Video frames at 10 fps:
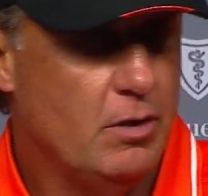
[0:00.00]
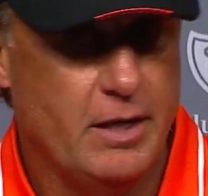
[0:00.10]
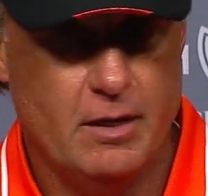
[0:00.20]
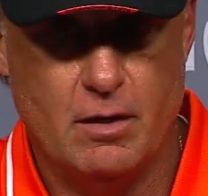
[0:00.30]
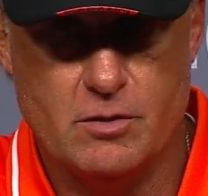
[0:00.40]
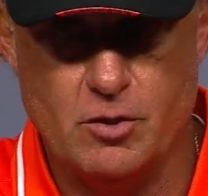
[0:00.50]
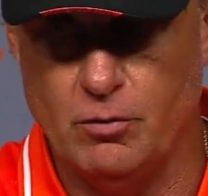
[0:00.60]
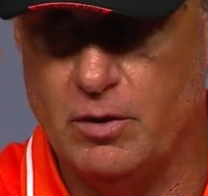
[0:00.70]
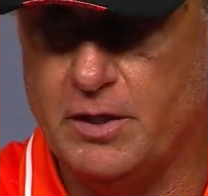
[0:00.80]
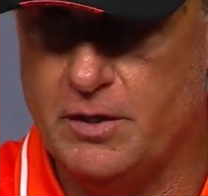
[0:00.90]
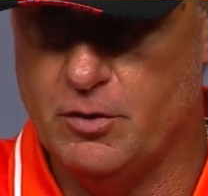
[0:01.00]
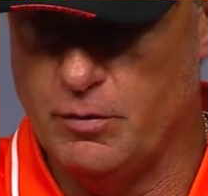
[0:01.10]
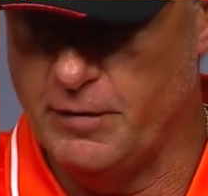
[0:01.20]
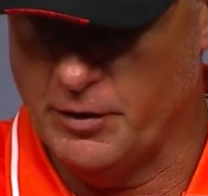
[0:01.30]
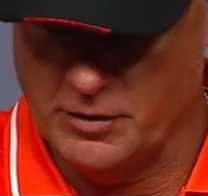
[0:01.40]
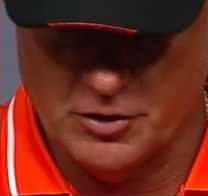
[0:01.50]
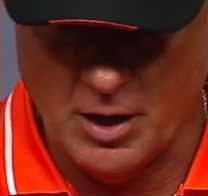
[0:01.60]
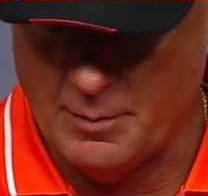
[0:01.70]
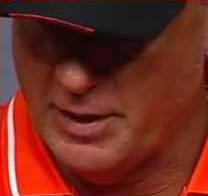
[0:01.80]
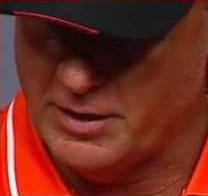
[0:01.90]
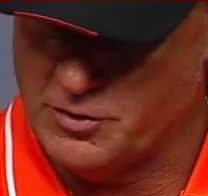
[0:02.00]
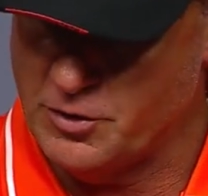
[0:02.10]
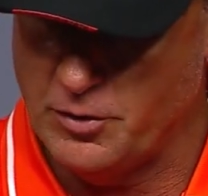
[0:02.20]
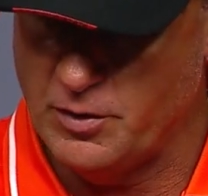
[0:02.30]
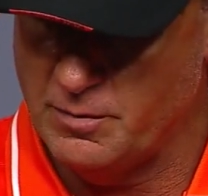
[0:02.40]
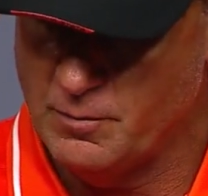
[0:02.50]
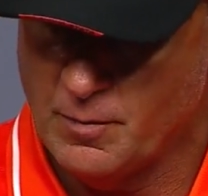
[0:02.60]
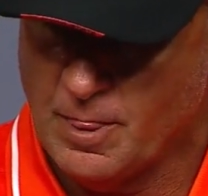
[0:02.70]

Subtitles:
and certainly didn't do a very good job of executing.